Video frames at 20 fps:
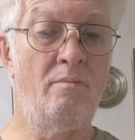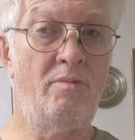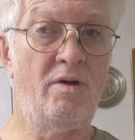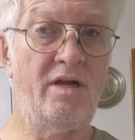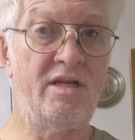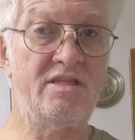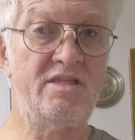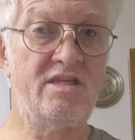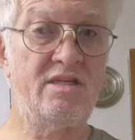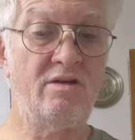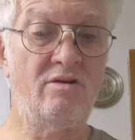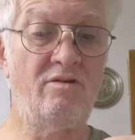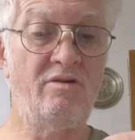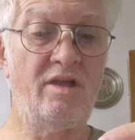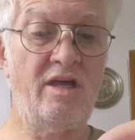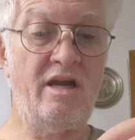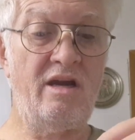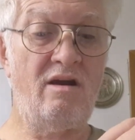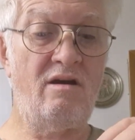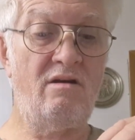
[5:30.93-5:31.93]
But it's still
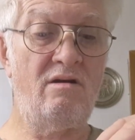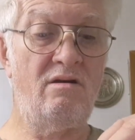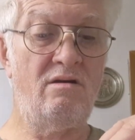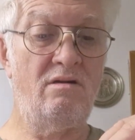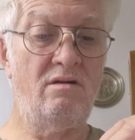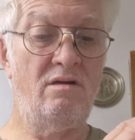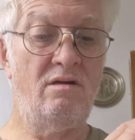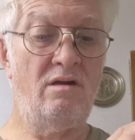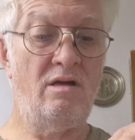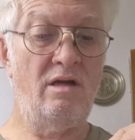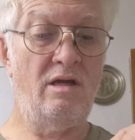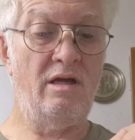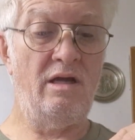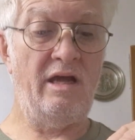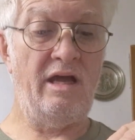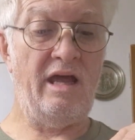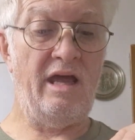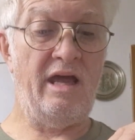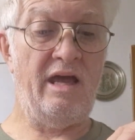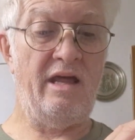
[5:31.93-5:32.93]
there,
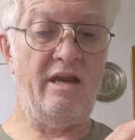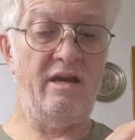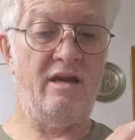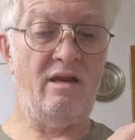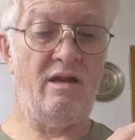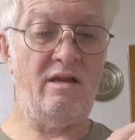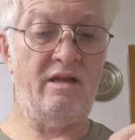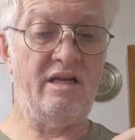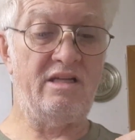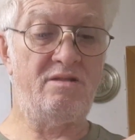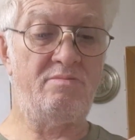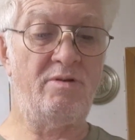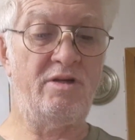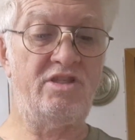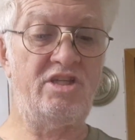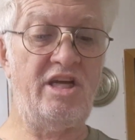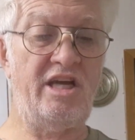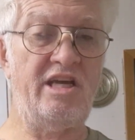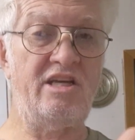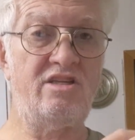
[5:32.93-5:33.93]
and it's
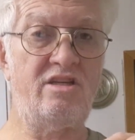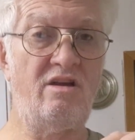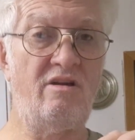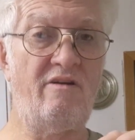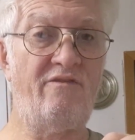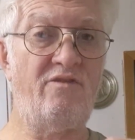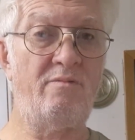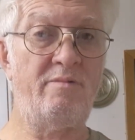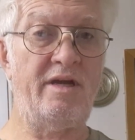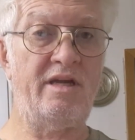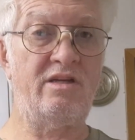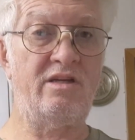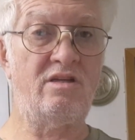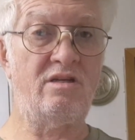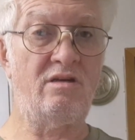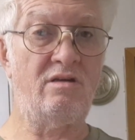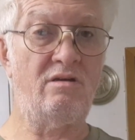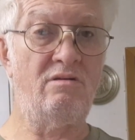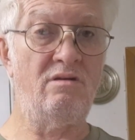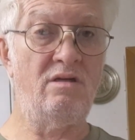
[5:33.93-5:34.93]
much easier for me
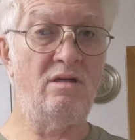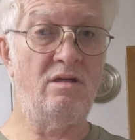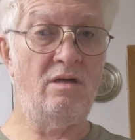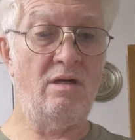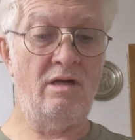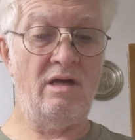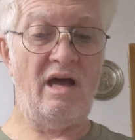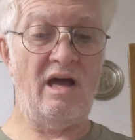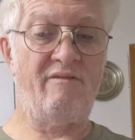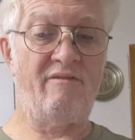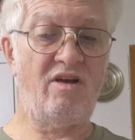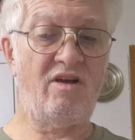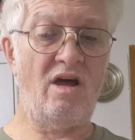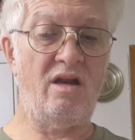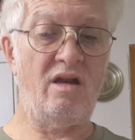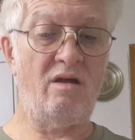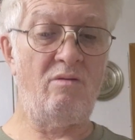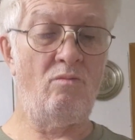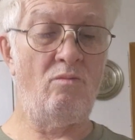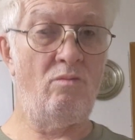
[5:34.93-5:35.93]
to, I've
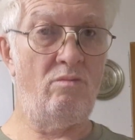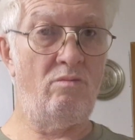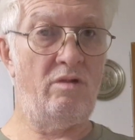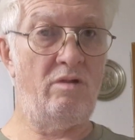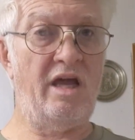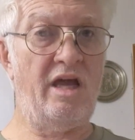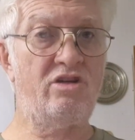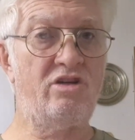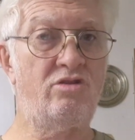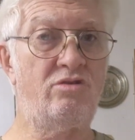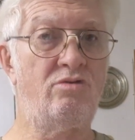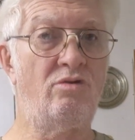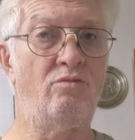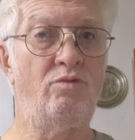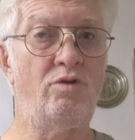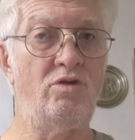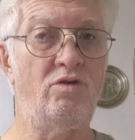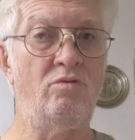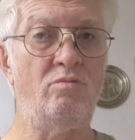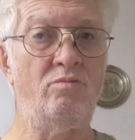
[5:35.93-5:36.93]
got extra
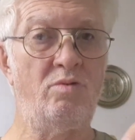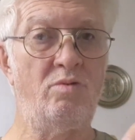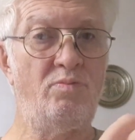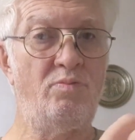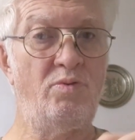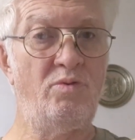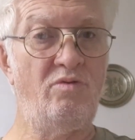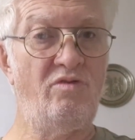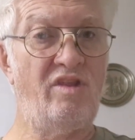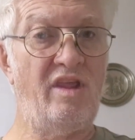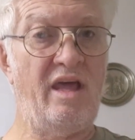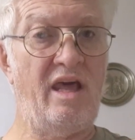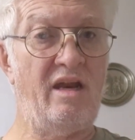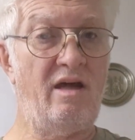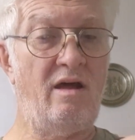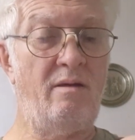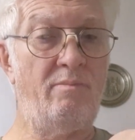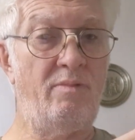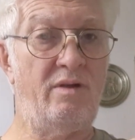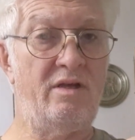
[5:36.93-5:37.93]
room to poo that
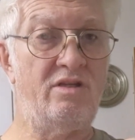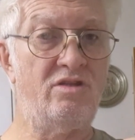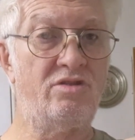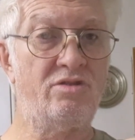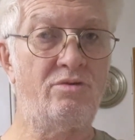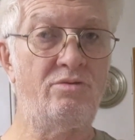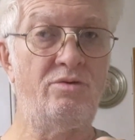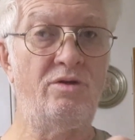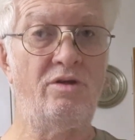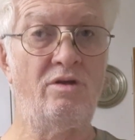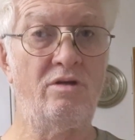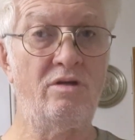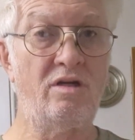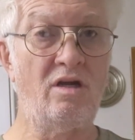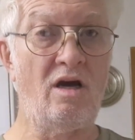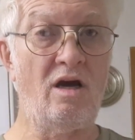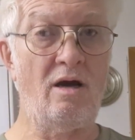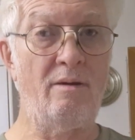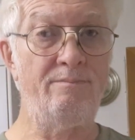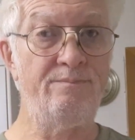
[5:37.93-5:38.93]
up and screw it on
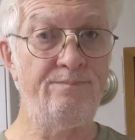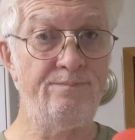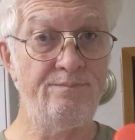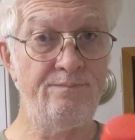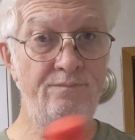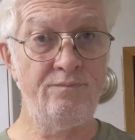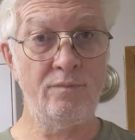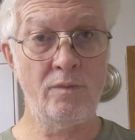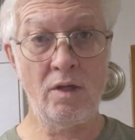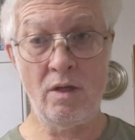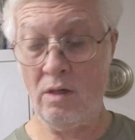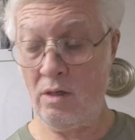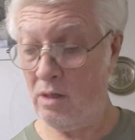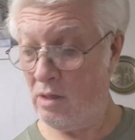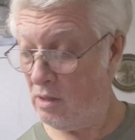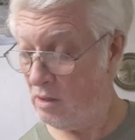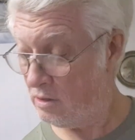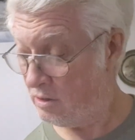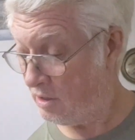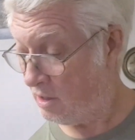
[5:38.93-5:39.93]
top.
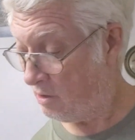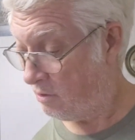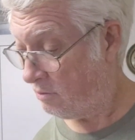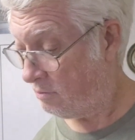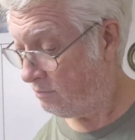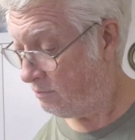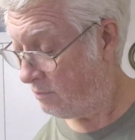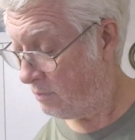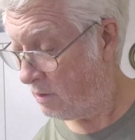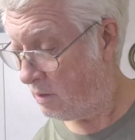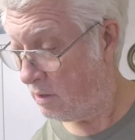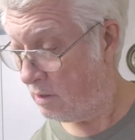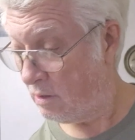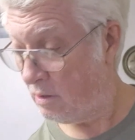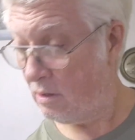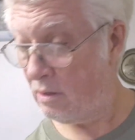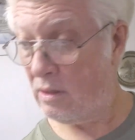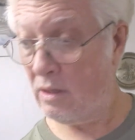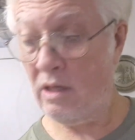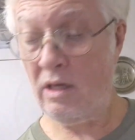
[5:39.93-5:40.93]
So,
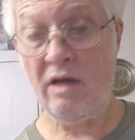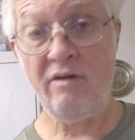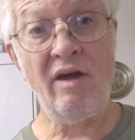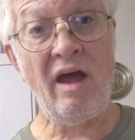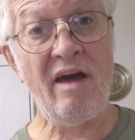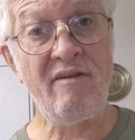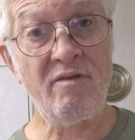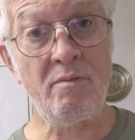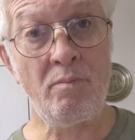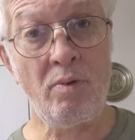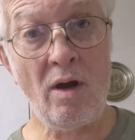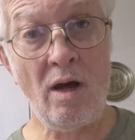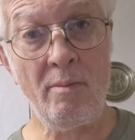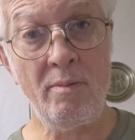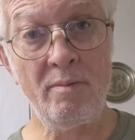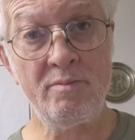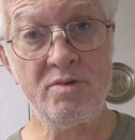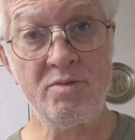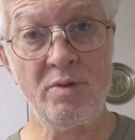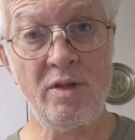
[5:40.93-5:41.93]
you're having
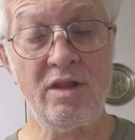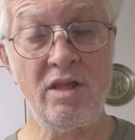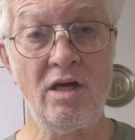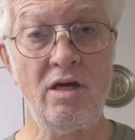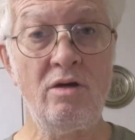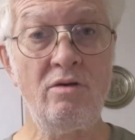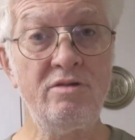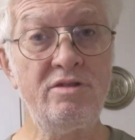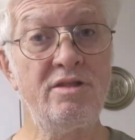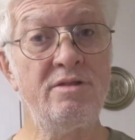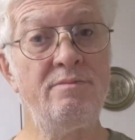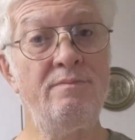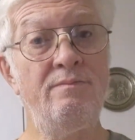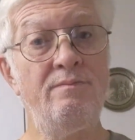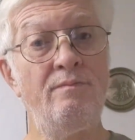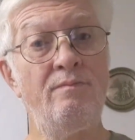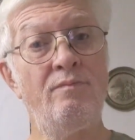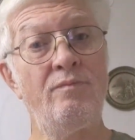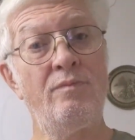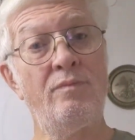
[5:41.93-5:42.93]
problems with those?
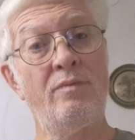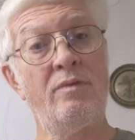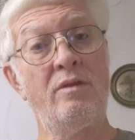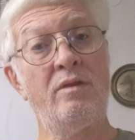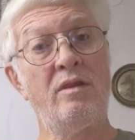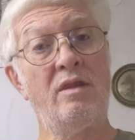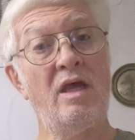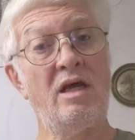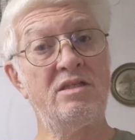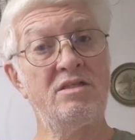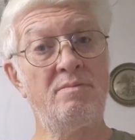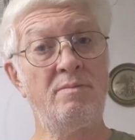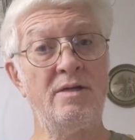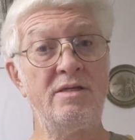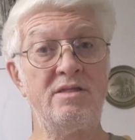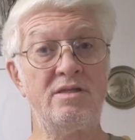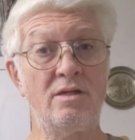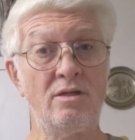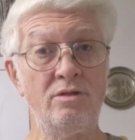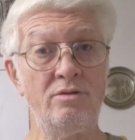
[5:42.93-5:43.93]
That's my
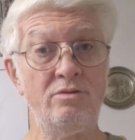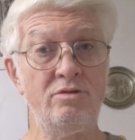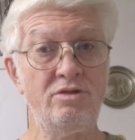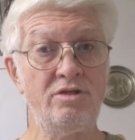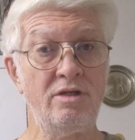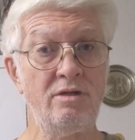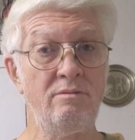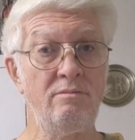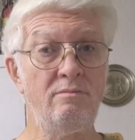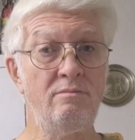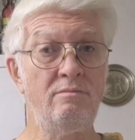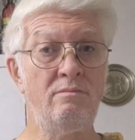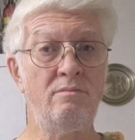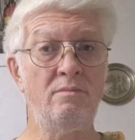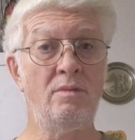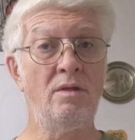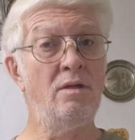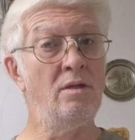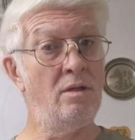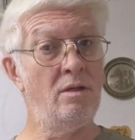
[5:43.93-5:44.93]
solution.
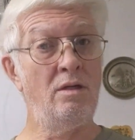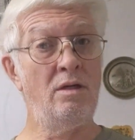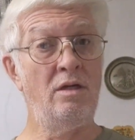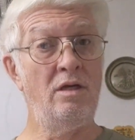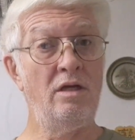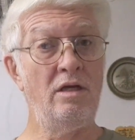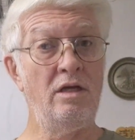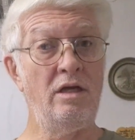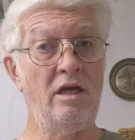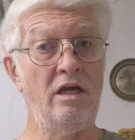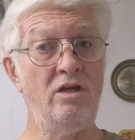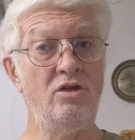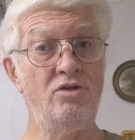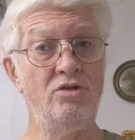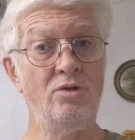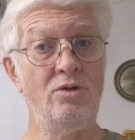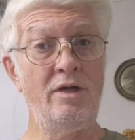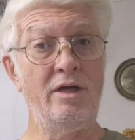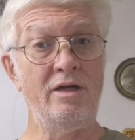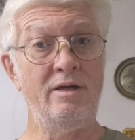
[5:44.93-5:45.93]

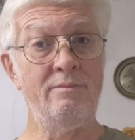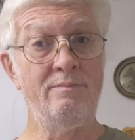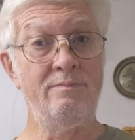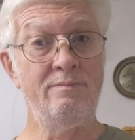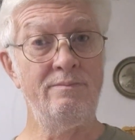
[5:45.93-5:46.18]
Enjoy.